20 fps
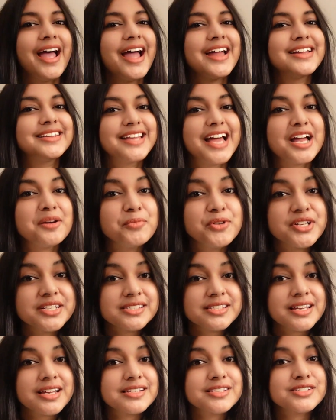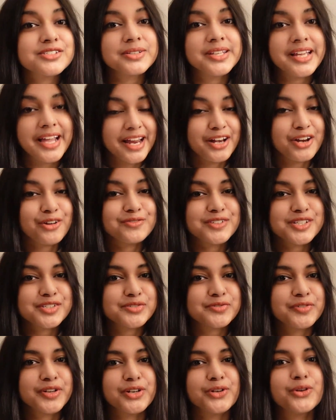And that brings us to the end of
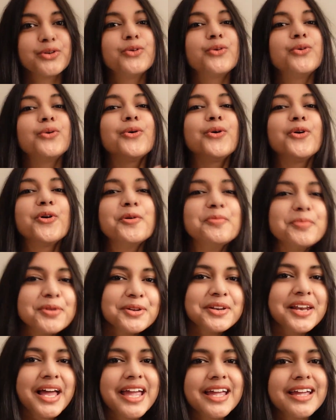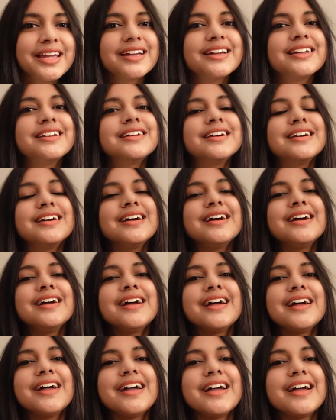this video. Hope you like it,
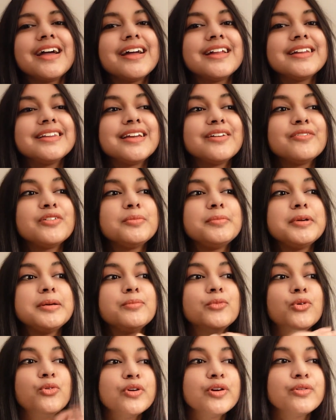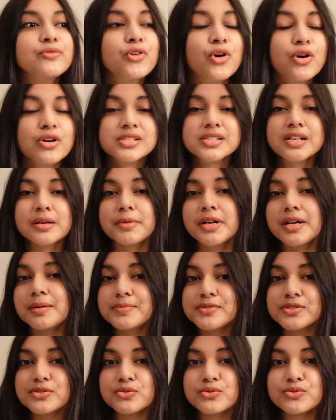and there will be moving vlogs coming up
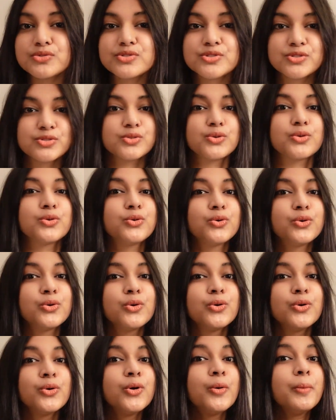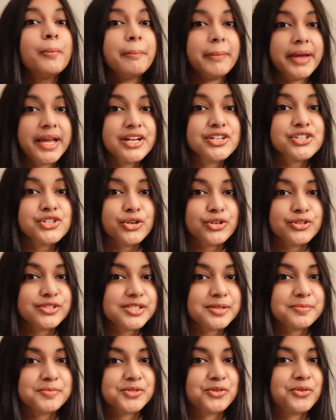soon, so make sure you
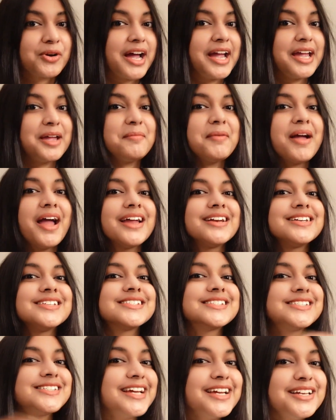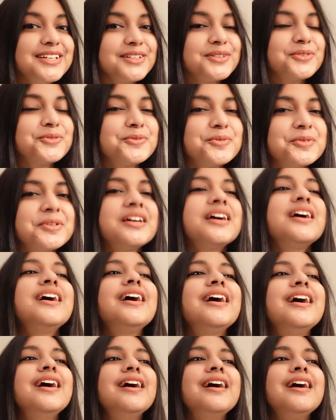subscribe and stay tuned.
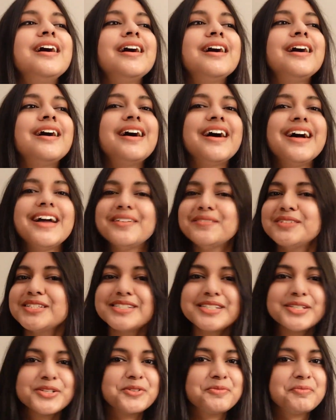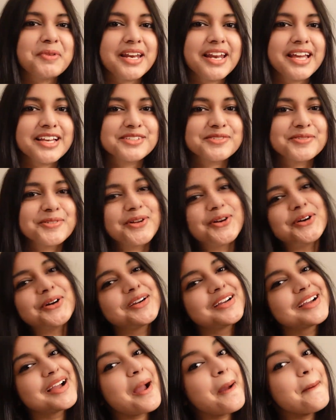I will see you in my next vlog.
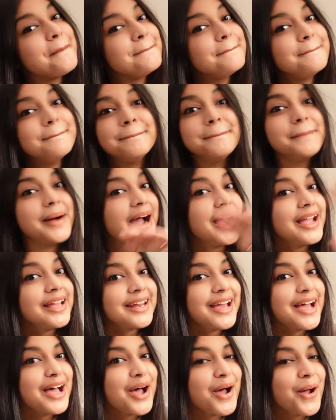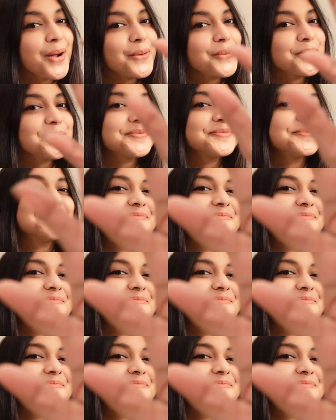Bye now.